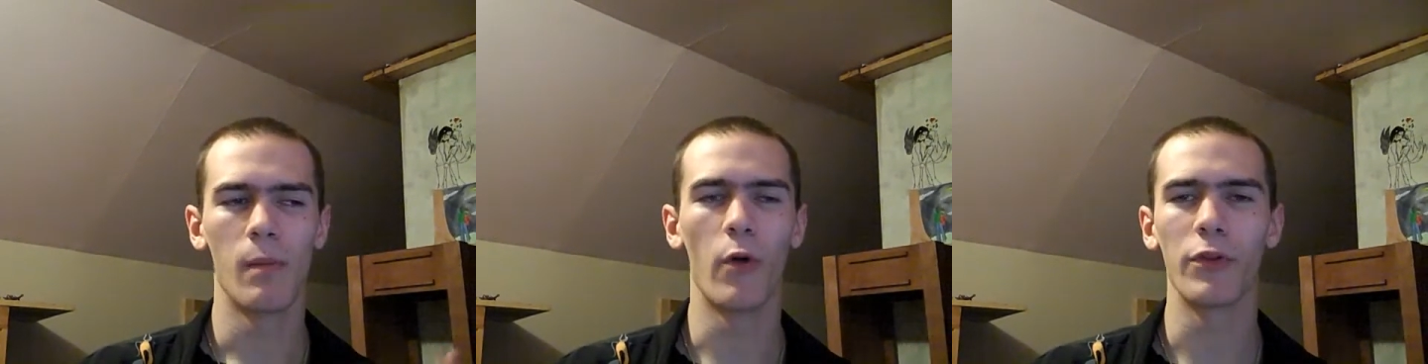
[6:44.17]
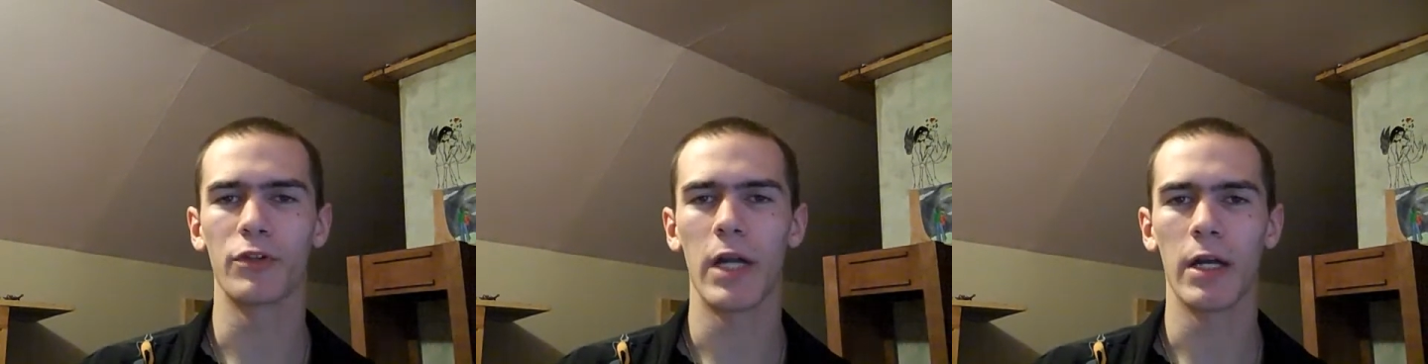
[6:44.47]

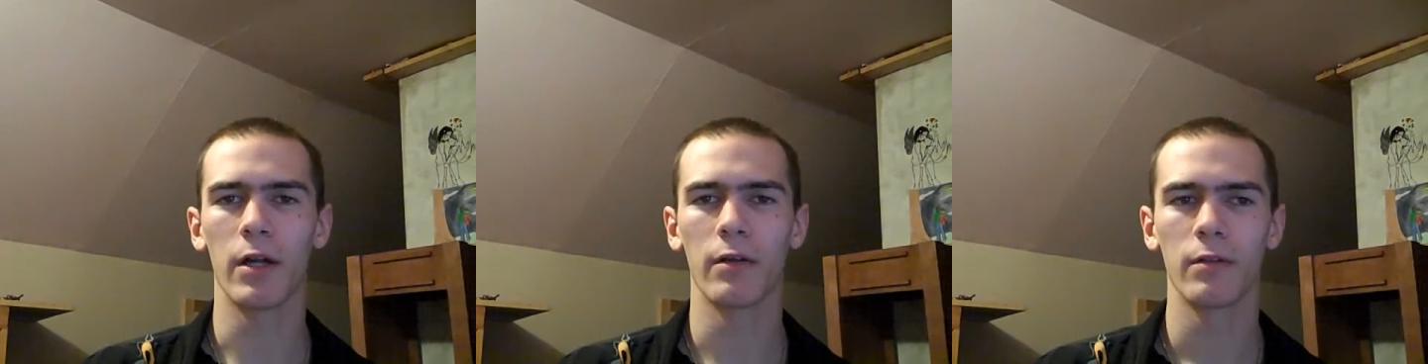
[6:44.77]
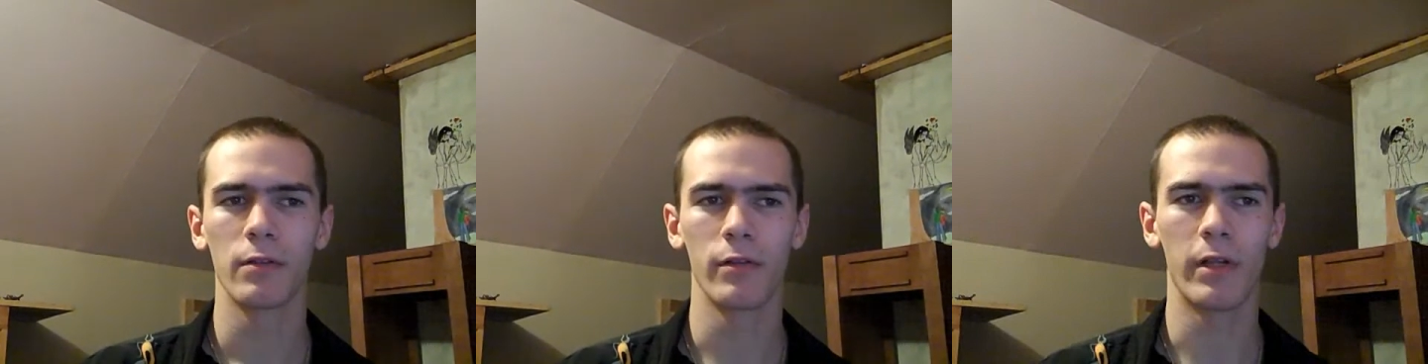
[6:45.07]
multi-tracker
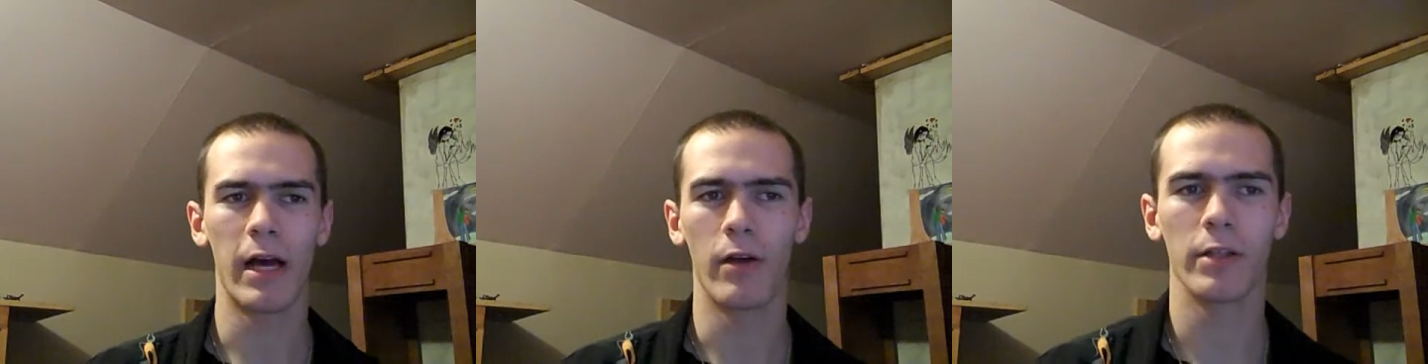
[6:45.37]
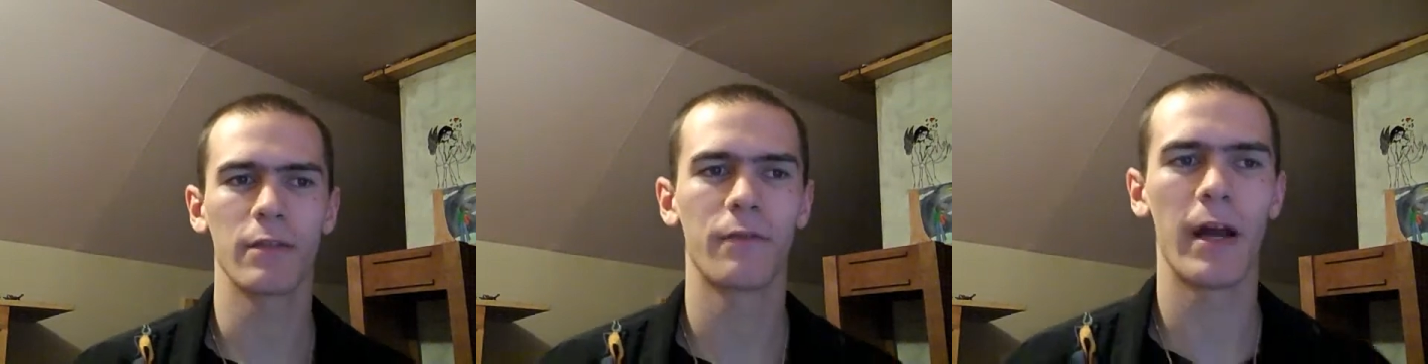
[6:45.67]
to allow
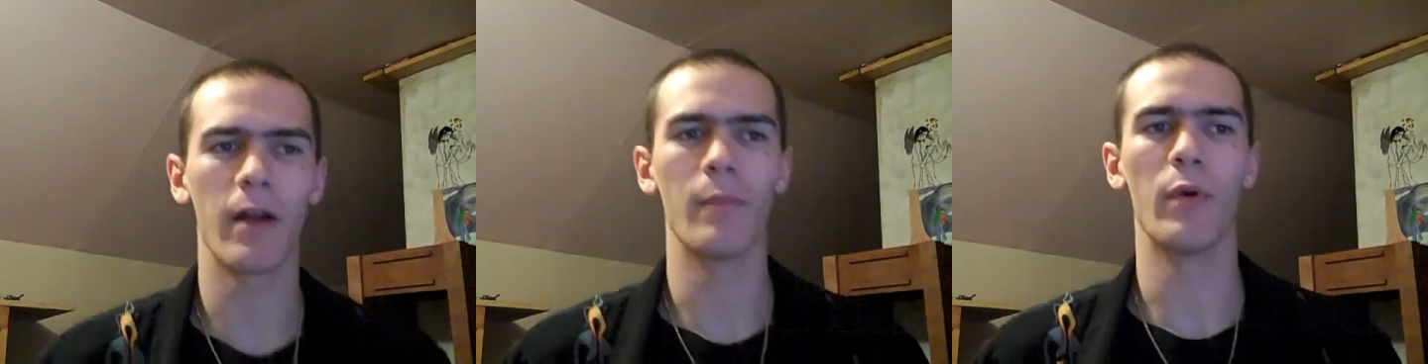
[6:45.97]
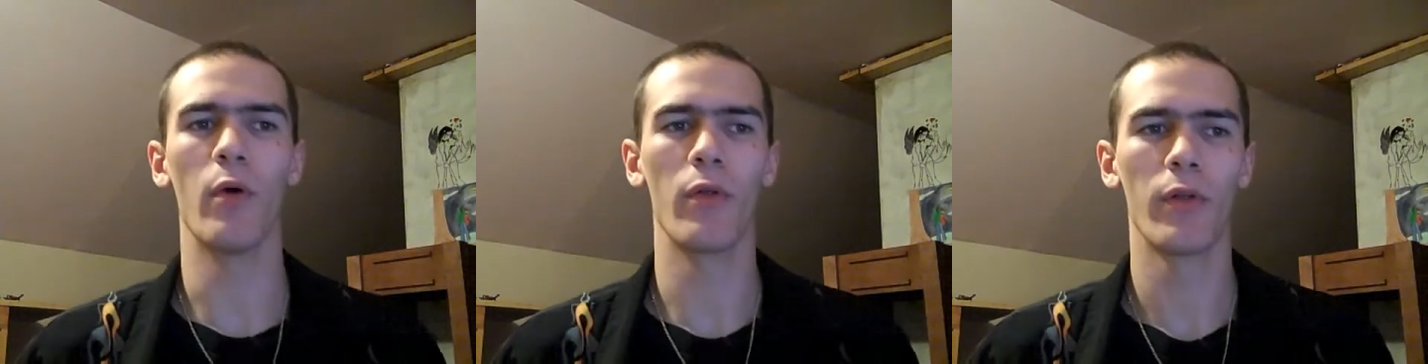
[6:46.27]
it to fire at
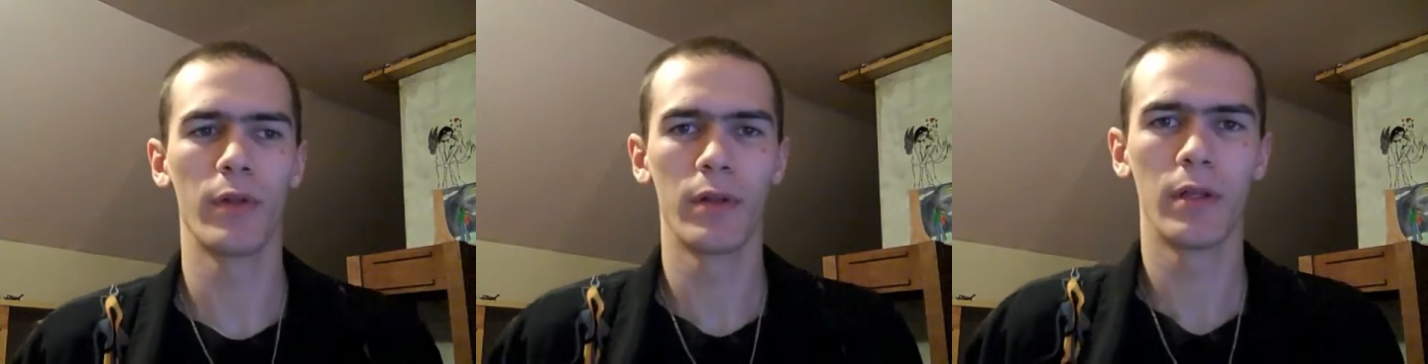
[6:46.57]
both.